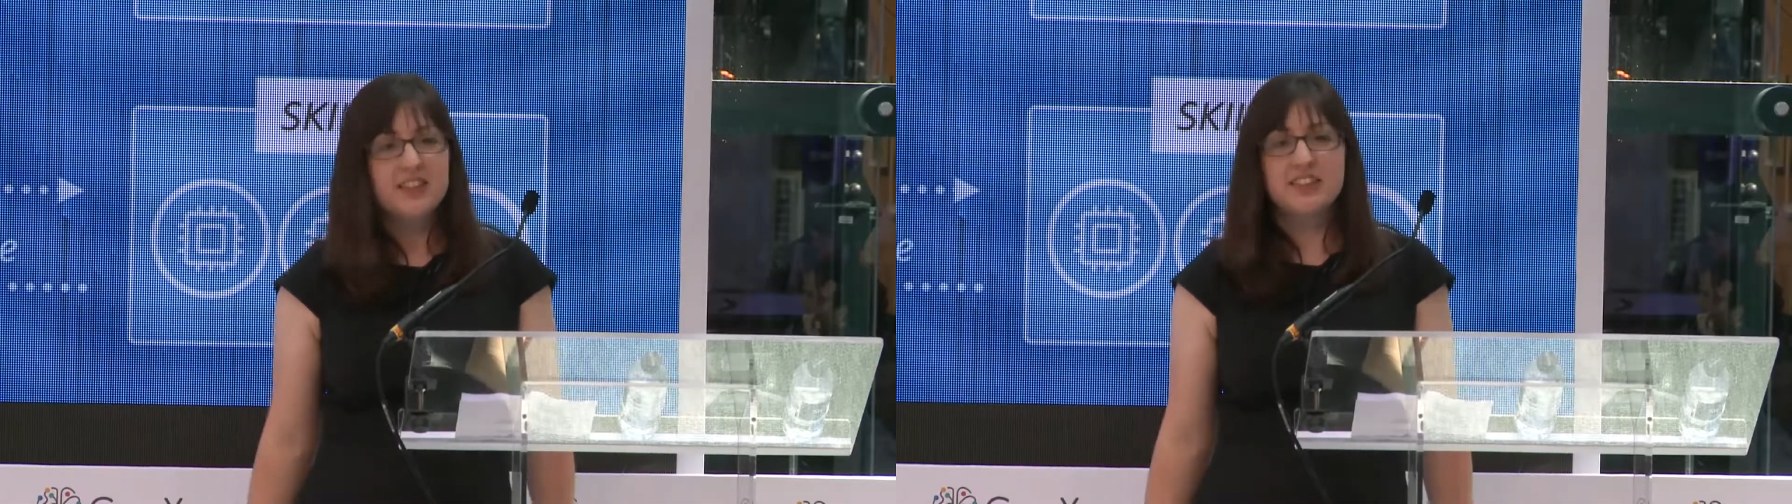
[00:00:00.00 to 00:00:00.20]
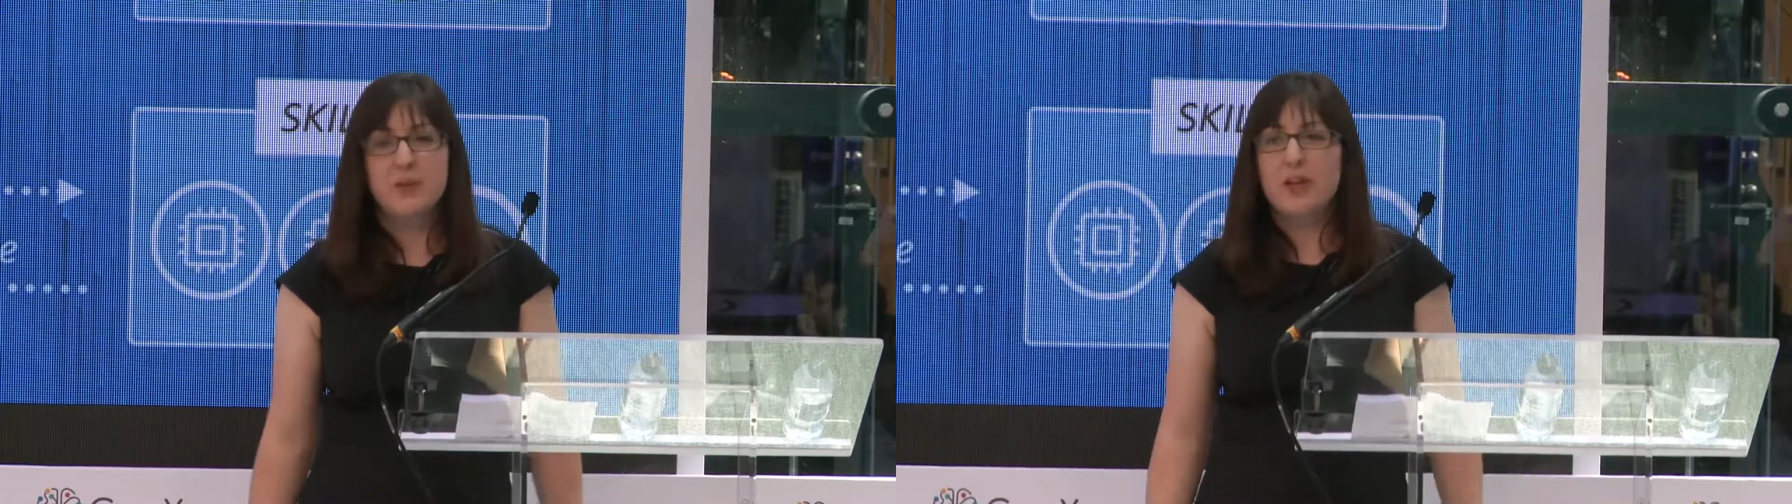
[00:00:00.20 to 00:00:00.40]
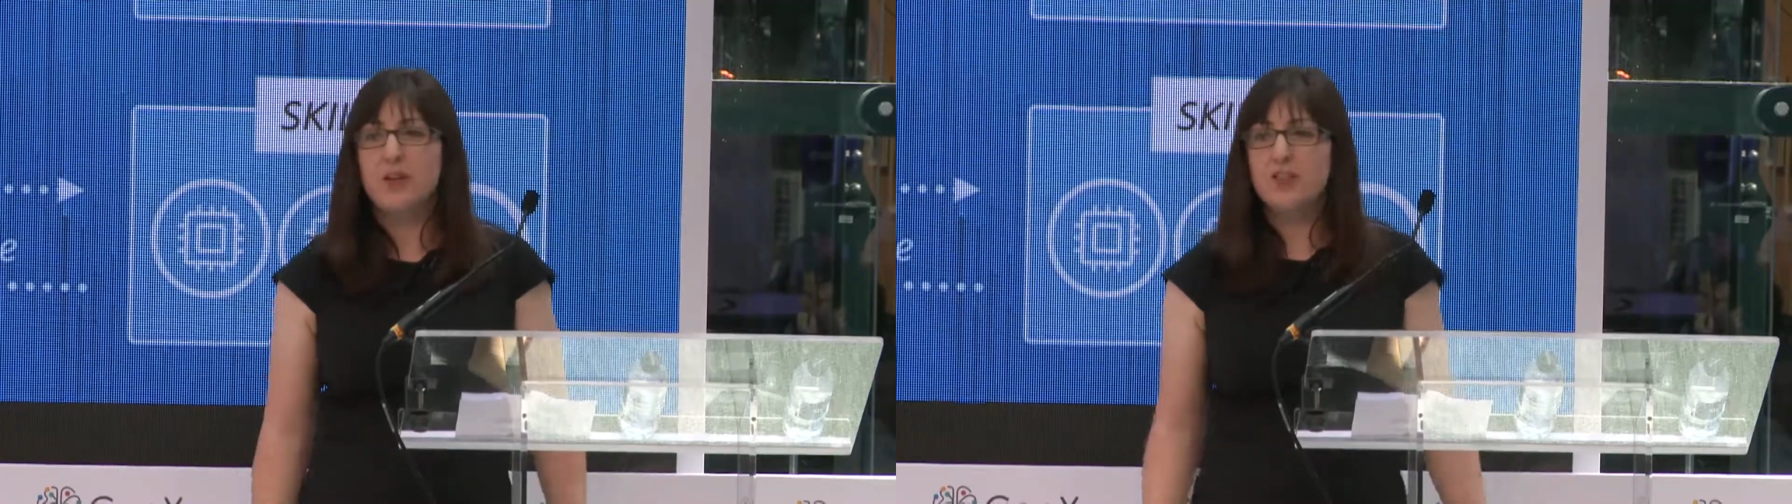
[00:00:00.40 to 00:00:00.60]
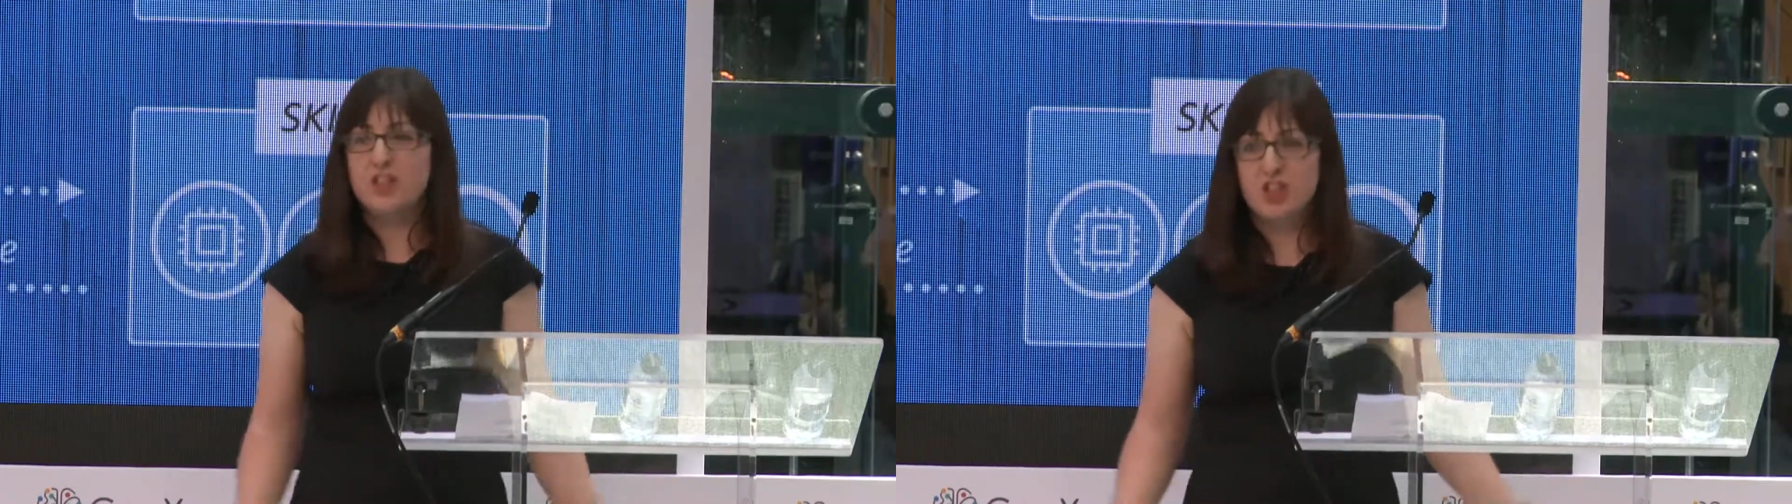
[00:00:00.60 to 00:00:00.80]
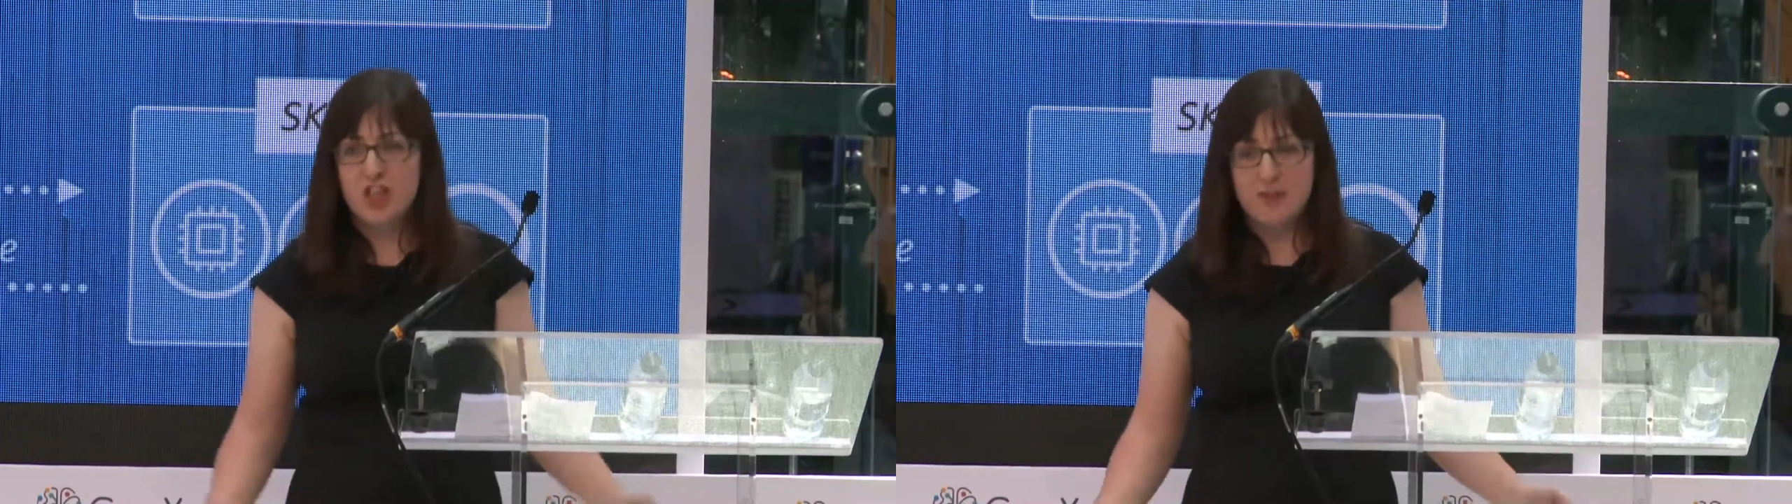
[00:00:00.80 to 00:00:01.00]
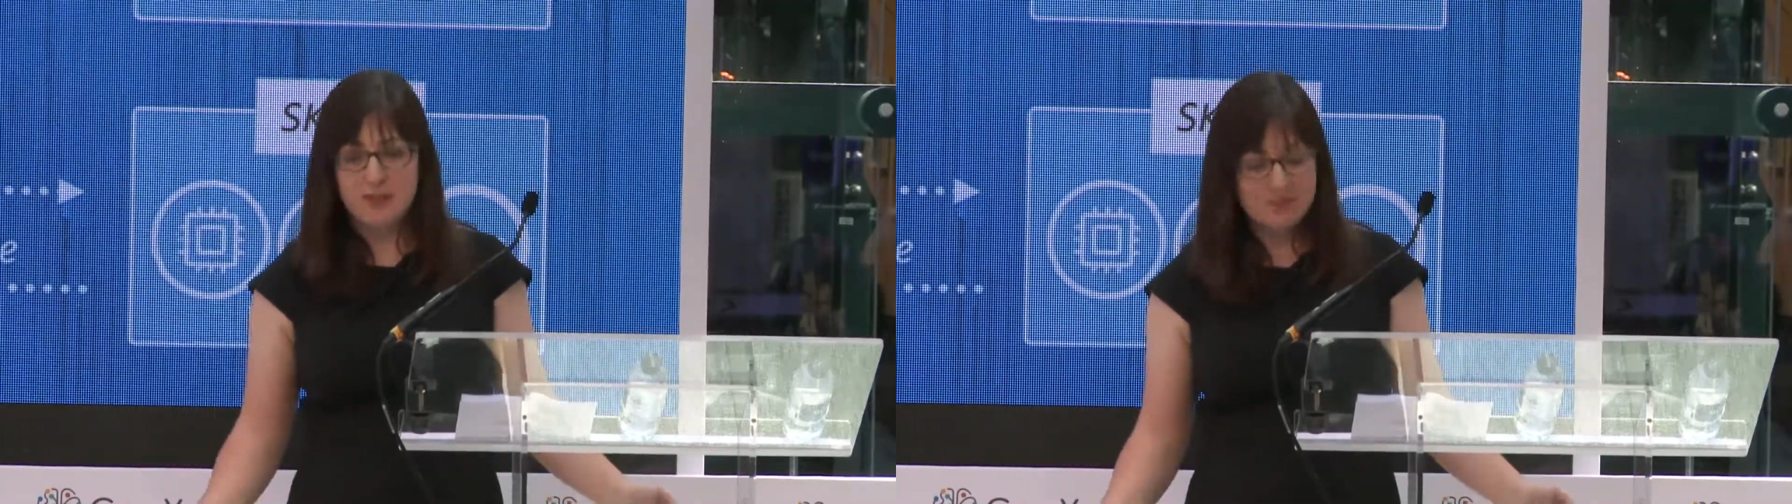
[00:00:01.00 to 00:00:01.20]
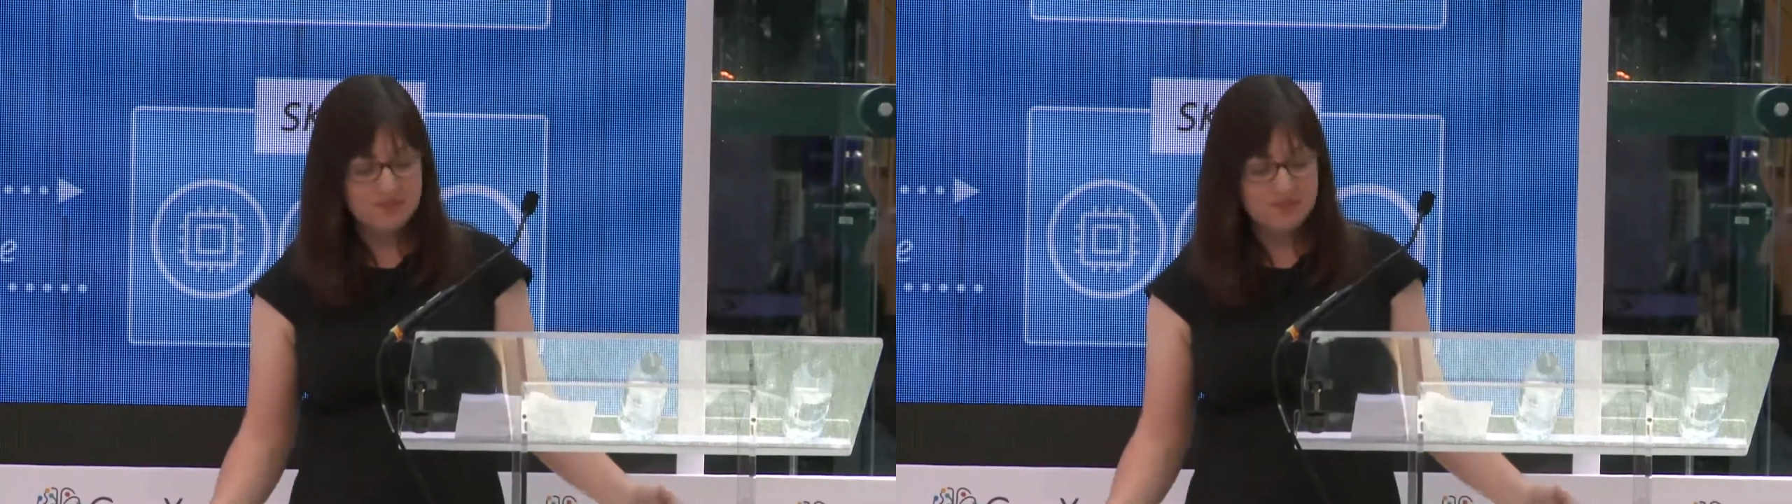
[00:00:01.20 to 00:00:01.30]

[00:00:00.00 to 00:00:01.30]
So we launched in German,